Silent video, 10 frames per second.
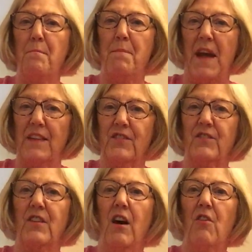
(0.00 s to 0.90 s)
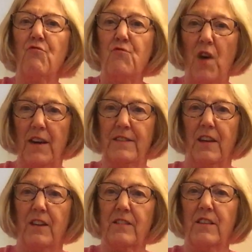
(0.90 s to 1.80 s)
best
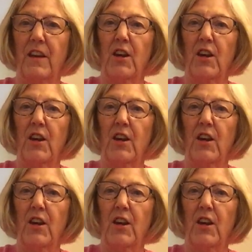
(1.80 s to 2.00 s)
writers